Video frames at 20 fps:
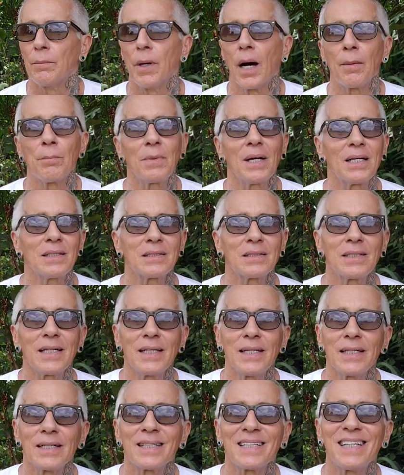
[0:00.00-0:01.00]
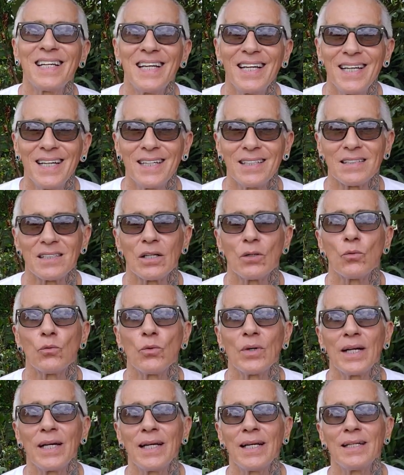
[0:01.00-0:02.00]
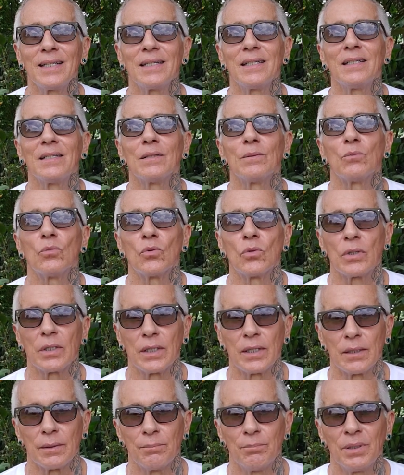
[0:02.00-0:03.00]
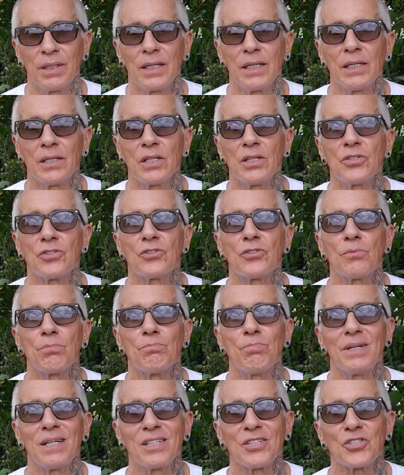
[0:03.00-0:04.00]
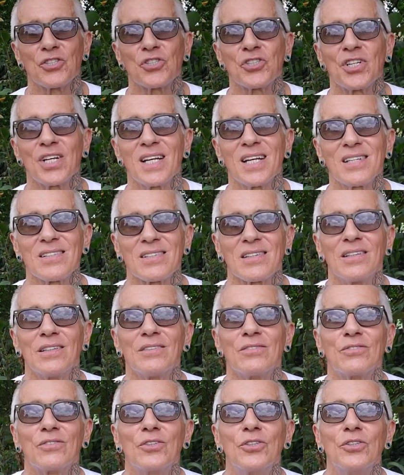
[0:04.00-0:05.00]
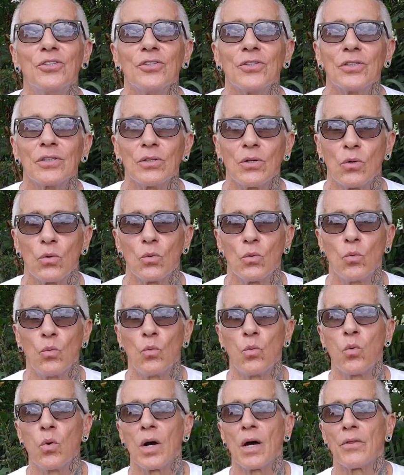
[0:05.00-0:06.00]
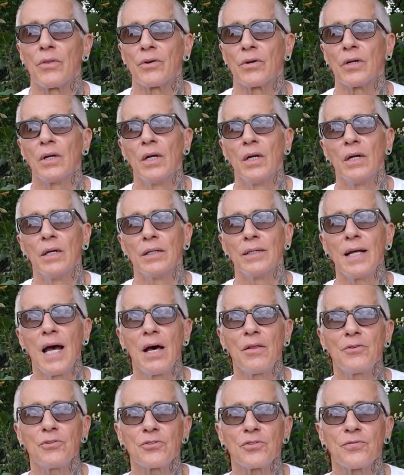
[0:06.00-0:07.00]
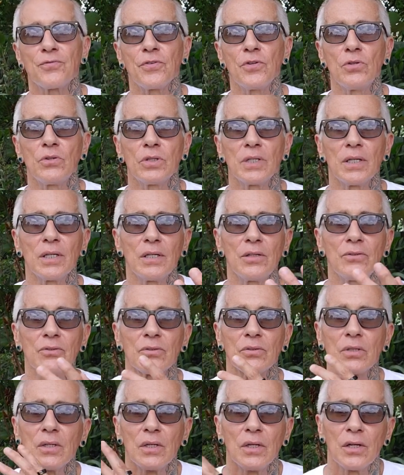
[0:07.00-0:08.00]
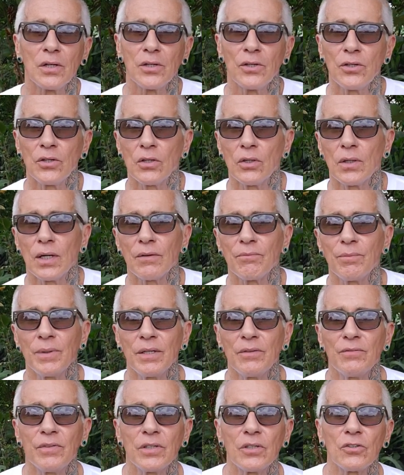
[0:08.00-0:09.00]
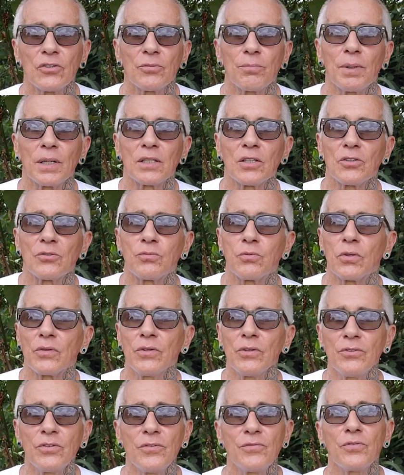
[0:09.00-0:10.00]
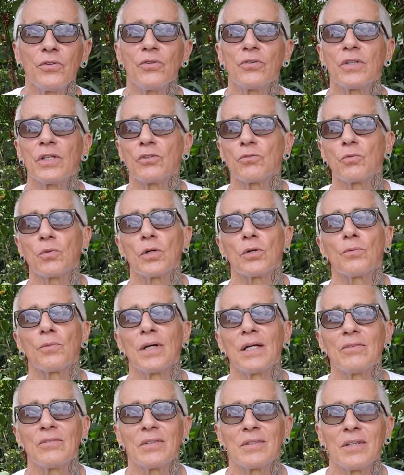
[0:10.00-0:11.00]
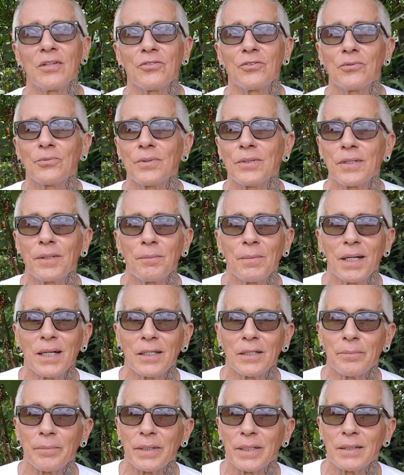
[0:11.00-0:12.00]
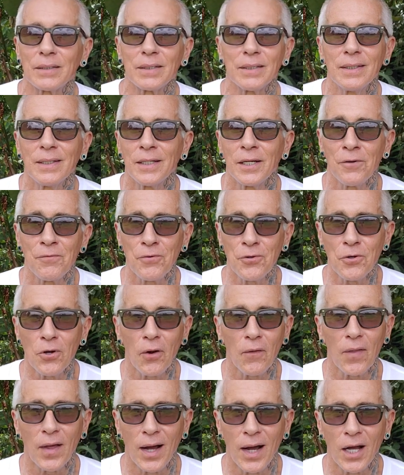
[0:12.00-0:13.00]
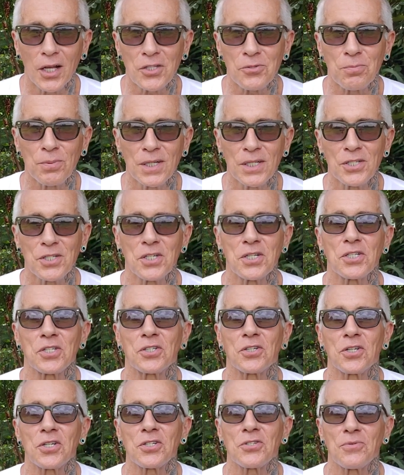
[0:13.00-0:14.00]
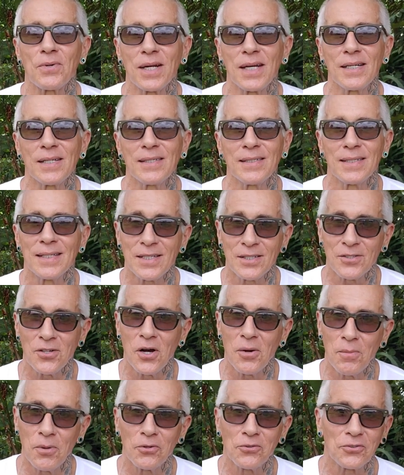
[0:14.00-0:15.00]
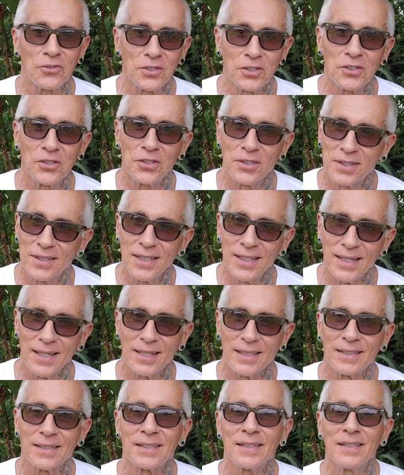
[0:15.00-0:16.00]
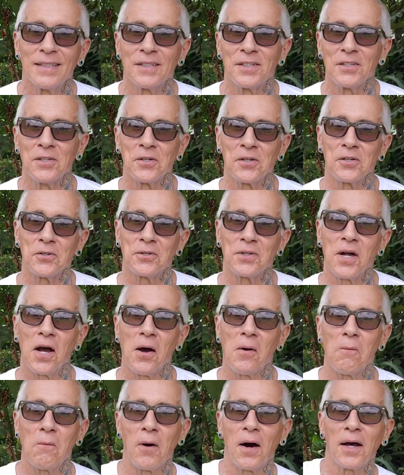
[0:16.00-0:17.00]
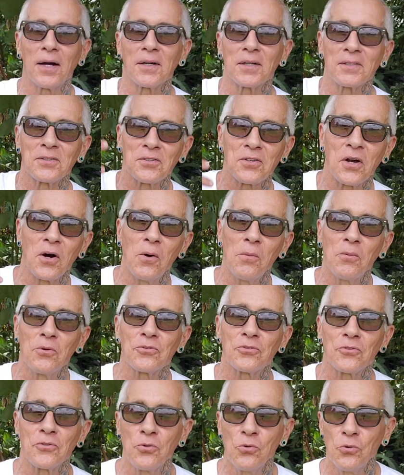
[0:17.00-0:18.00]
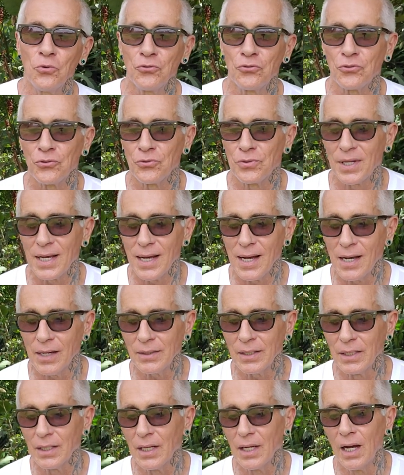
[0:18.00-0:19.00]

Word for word: I'm not saying it can't rain in the morning, but it is your best chance of good weather. Now, there's a few things, you know, I've made videos about this before. There's a few things where it rains, it doesn't really matter, man. If you go to the hot springs and it starts raining, it's almost a good thing. You know, you're in hot water, it almost cools you down.